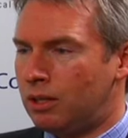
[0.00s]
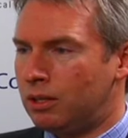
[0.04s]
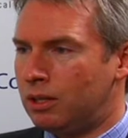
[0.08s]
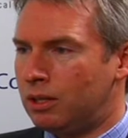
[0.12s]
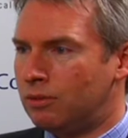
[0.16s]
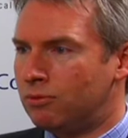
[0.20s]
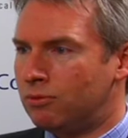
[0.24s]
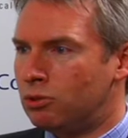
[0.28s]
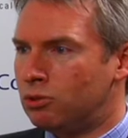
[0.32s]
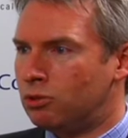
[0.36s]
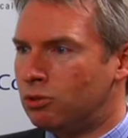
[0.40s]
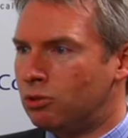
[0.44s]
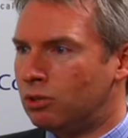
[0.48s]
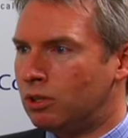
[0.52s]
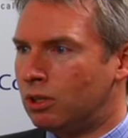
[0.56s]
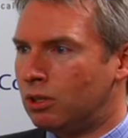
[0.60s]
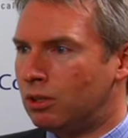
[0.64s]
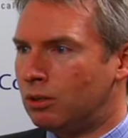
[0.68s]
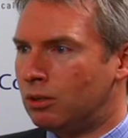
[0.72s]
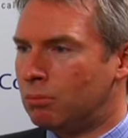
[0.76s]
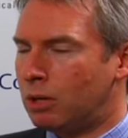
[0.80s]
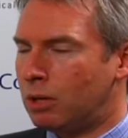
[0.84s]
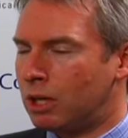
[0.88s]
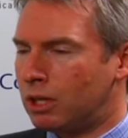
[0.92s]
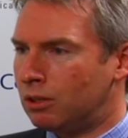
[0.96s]
I think if you took
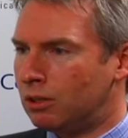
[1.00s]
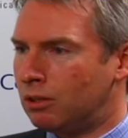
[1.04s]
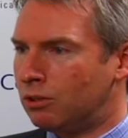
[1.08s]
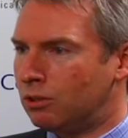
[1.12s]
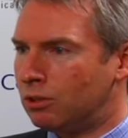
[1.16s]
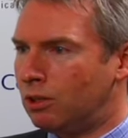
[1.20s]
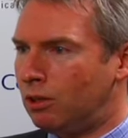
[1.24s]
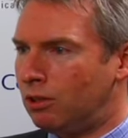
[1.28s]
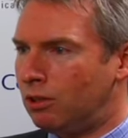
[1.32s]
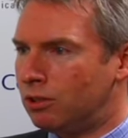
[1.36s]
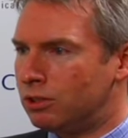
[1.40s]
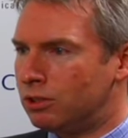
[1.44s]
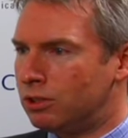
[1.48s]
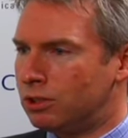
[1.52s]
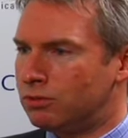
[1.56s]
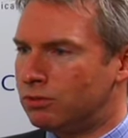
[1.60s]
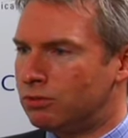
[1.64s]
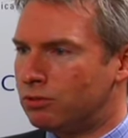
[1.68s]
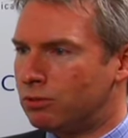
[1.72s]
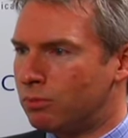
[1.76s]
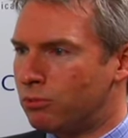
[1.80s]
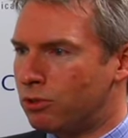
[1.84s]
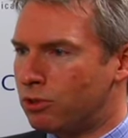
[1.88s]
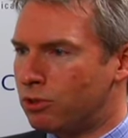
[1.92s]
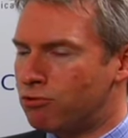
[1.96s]
a medical oncologist
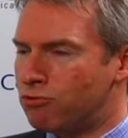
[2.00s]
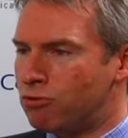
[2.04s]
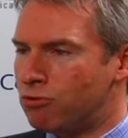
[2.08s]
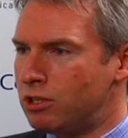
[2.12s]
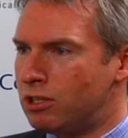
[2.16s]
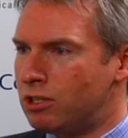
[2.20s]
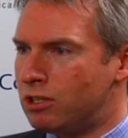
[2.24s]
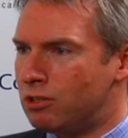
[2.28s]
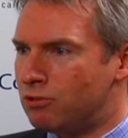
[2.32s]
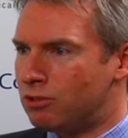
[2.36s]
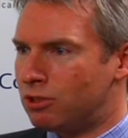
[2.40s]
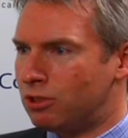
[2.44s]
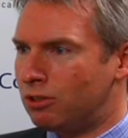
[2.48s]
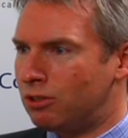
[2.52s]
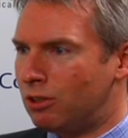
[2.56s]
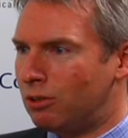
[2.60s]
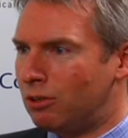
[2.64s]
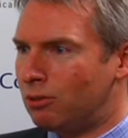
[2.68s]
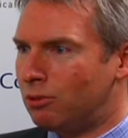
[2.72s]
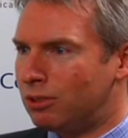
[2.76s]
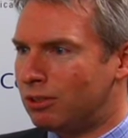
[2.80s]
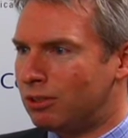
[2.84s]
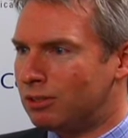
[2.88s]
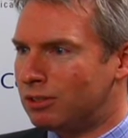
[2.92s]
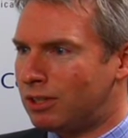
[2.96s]
from 3 years
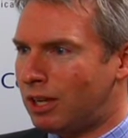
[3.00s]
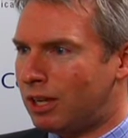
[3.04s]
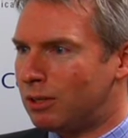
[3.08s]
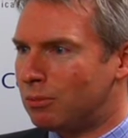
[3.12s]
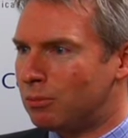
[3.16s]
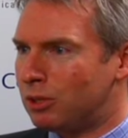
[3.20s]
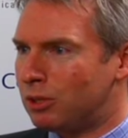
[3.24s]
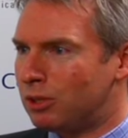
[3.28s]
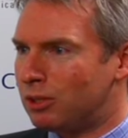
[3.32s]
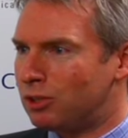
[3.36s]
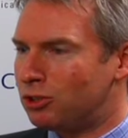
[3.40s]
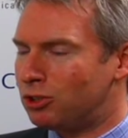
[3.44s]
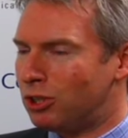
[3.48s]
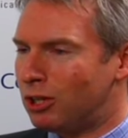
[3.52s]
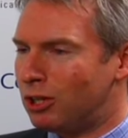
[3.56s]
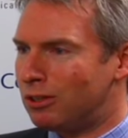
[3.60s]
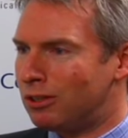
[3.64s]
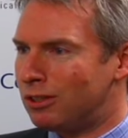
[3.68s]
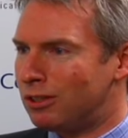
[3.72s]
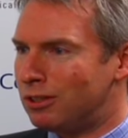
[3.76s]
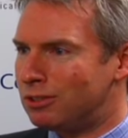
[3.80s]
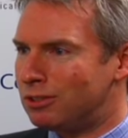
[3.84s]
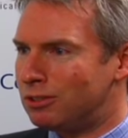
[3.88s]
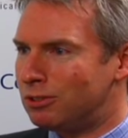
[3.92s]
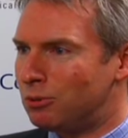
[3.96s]
ago and sat him in this chair,
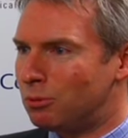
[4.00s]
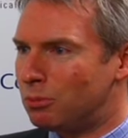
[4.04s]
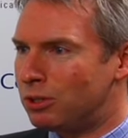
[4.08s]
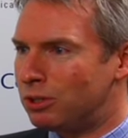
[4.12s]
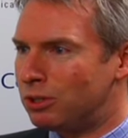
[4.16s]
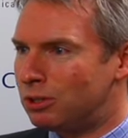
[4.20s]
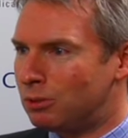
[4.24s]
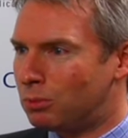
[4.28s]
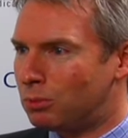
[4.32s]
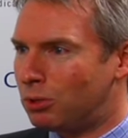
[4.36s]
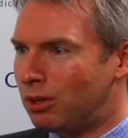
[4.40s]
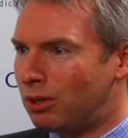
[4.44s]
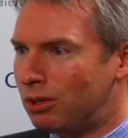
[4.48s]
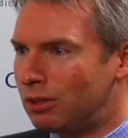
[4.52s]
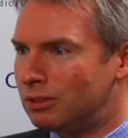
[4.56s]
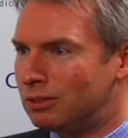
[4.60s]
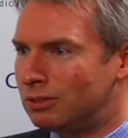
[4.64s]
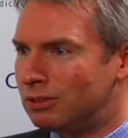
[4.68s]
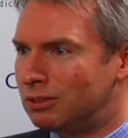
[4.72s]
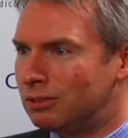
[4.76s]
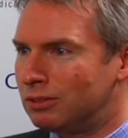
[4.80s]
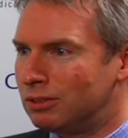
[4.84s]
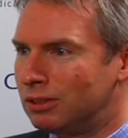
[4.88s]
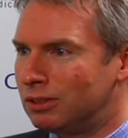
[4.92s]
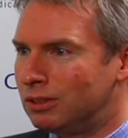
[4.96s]
they'd still be
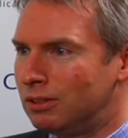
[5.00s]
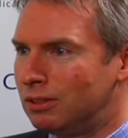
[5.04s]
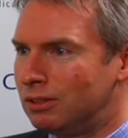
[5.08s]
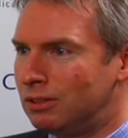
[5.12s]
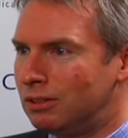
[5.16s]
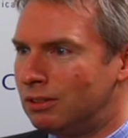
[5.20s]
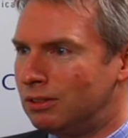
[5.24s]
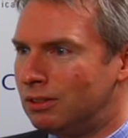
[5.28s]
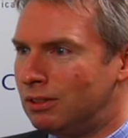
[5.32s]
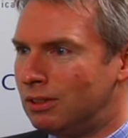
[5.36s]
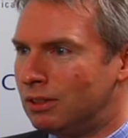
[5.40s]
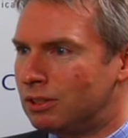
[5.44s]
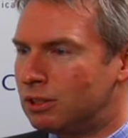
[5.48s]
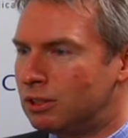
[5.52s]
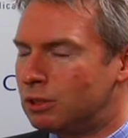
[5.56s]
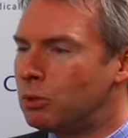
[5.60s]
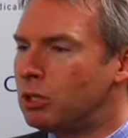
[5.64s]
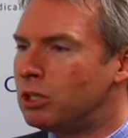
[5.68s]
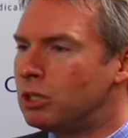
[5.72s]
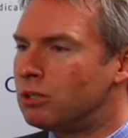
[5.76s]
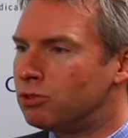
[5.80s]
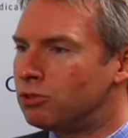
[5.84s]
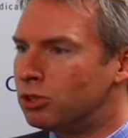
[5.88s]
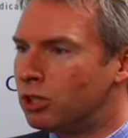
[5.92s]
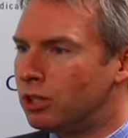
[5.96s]
surprised. The
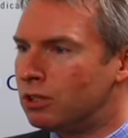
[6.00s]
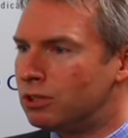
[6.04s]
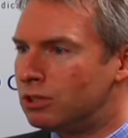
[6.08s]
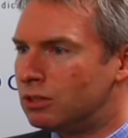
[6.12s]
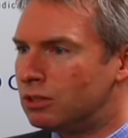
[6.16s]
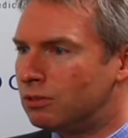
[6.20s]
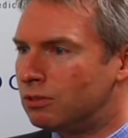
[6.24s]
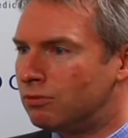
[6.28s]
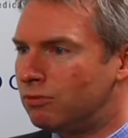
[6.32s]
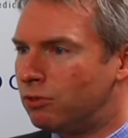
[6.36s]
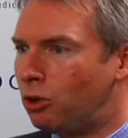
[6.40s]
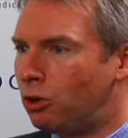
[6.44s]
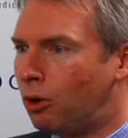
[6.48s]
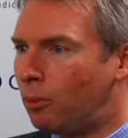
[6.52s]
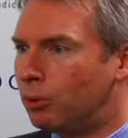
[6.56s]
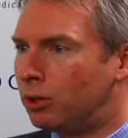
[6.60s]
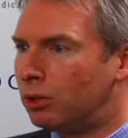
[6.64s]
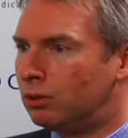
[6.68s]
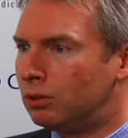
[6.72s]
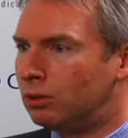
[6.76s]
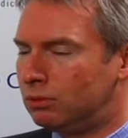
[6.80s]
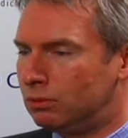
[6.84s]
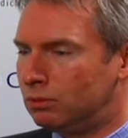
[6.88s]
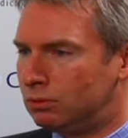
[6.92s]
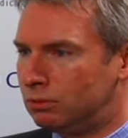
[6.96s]
speed of change is
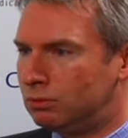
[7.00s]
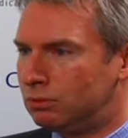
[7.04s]
phenomenal.